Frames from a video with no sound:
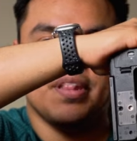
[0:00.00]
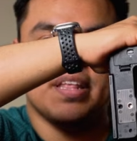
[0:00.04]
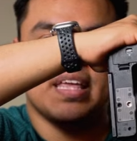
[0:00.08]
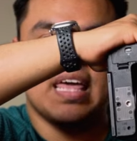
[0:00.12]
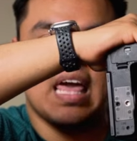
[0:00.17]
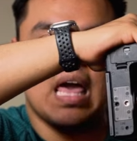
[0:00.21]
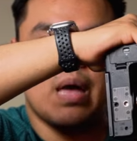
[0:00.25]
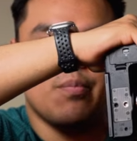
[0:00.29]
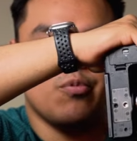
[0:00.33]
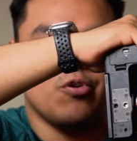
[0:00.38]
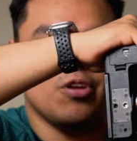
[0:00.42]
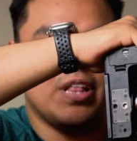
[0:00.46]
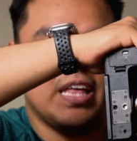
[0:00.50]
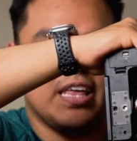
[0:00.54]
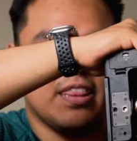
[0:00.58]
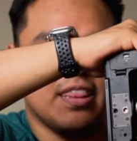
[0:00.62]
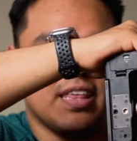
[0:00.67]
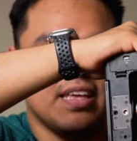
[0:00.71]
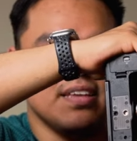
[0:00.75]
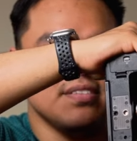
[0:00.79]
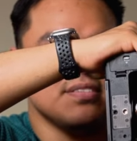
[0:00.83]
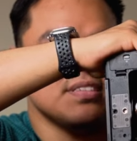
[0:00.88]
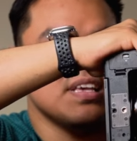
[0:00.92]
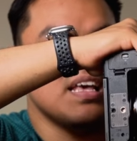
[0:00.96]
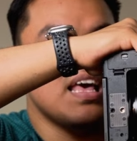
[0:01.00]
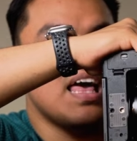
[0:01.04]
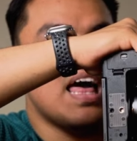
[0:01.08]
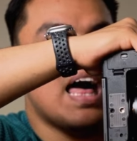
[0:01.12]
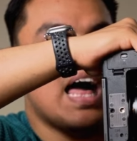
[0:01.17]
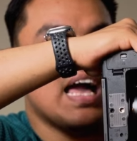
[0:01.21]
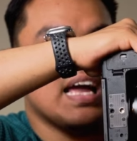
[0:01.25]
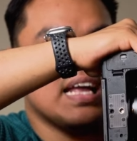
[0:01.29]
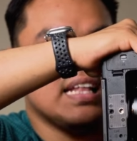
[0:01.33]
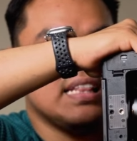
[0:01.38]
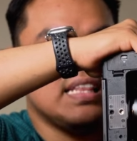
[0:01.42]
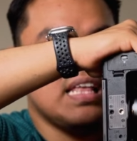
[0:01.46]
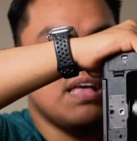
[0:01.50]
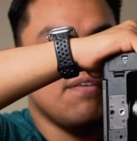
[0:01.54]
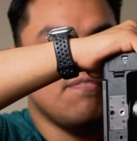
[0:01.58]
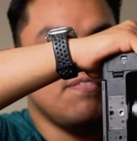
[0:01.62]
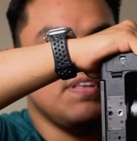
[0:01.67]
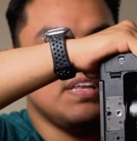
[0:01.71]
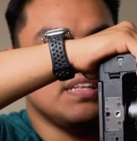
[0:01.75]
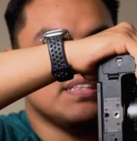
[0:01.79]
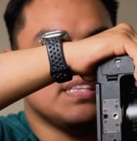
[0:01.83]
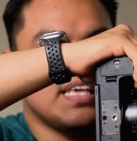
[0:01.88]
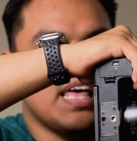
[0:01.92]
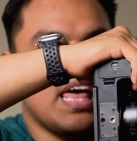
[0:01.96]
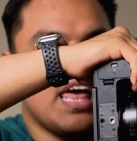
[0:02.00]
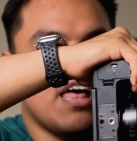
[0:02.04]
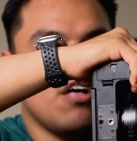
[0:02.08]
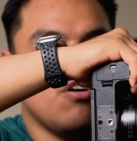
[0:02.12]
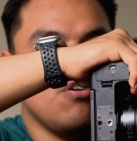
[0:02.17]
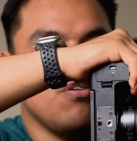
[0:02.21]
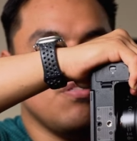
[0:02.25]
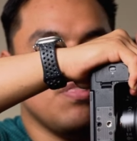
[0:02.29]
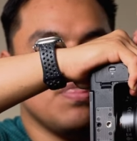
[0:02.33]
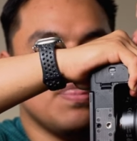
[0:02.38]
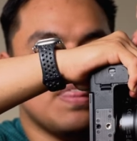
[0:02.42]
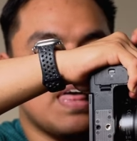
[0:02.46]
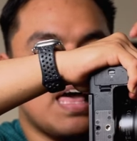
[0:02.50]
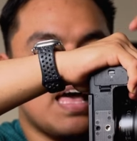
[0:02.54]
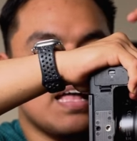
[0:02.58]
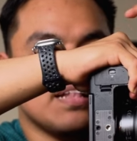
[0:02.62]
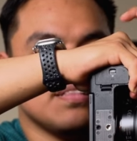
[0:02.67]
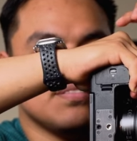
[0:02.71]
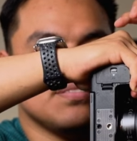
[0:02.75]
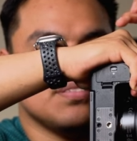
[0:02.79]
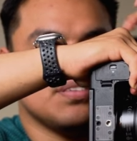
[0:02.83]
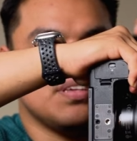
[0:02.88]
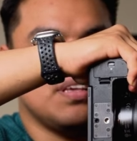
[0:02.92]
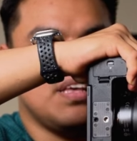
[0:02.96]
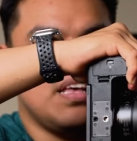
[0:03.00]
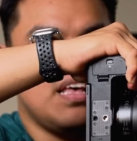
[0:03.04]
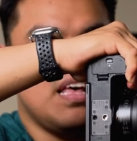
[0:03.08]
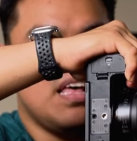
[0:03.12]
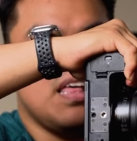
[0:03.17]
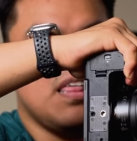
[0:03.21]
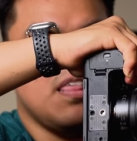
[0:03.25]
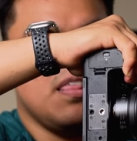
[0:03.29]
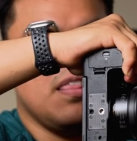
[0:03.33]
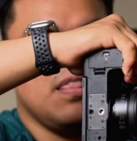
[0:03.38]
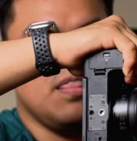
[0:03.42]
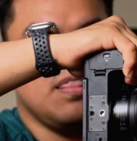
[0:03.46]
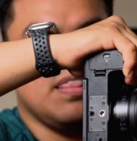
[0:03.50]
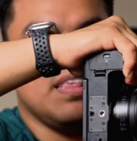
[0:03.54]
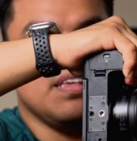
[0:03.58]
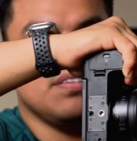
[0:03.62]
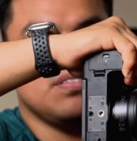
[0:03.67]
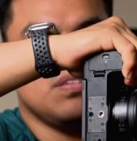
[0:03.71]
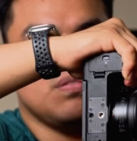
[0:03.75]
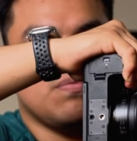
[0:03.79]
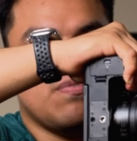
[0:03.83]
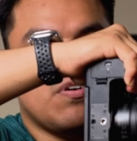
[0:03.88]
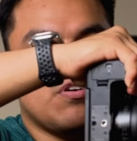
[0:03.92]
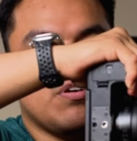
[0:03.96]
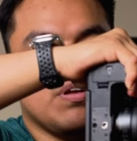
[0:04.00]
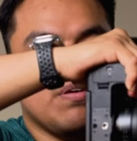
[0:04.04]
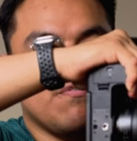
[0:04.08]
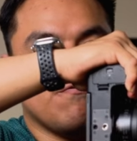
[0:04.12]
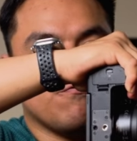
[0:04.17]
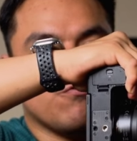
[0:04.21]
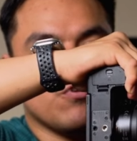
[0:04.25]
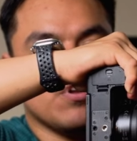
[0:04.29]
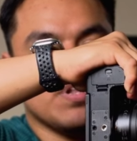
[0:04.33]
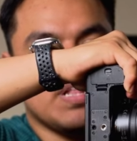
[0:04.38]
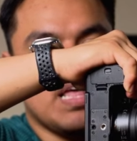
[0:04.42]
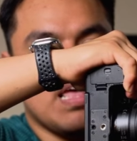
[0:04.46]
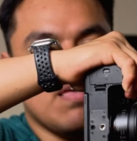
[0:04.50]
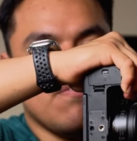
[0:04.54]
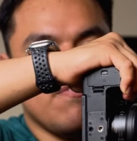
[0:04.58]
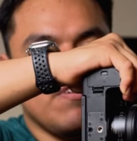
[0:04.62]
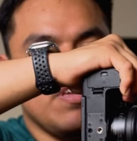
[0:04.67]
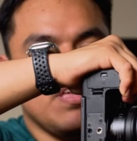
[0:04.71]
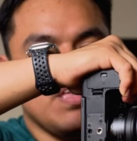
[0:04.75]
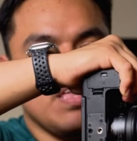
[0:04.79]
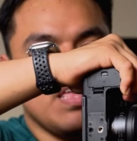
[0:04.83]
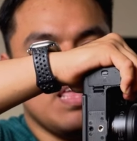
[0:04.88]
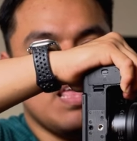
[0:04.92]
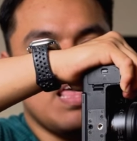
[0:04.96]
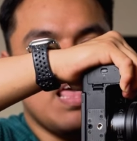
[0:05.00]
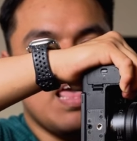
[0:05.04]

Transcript: the camera like this, I can definitely tell that this is very front heavy